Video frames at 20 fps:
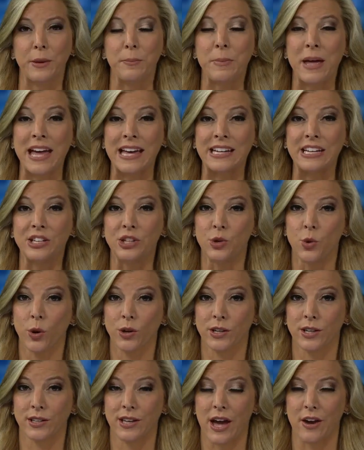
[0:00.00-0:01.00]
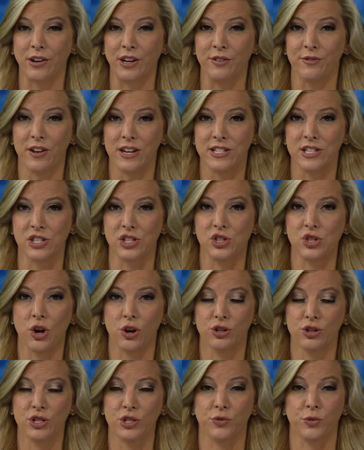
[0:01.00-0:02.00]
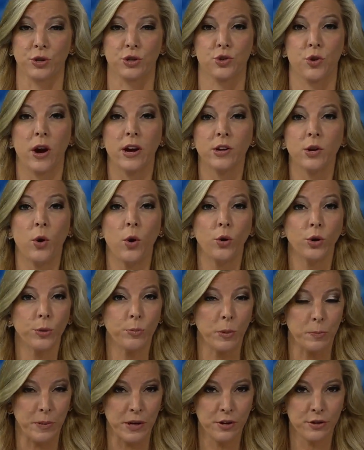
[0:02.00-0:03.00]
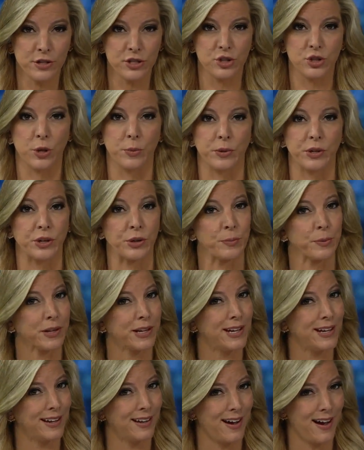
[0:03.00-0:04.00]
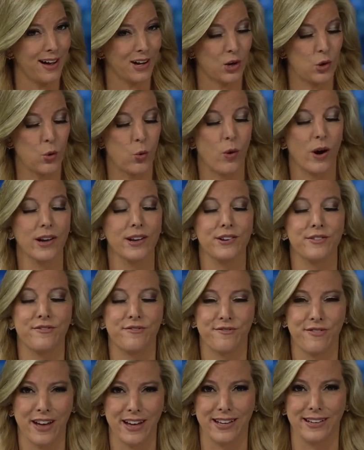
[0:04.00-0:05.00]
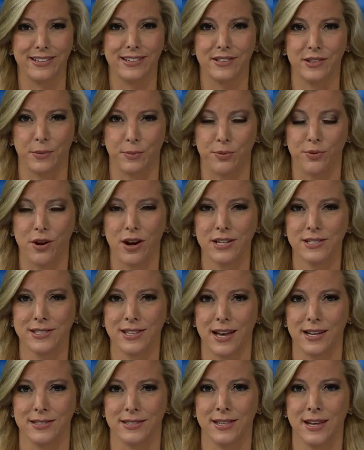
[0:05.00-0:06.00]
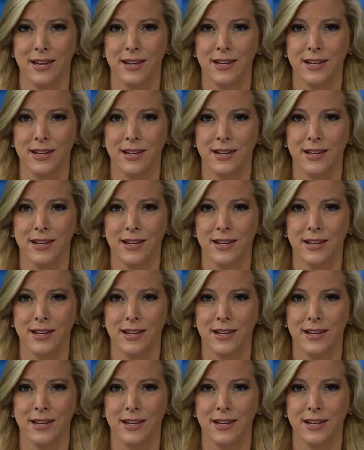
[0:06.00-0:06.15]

A man in York County faces charges for trying to hold up a beer distributor, but he got quite a fight in the process.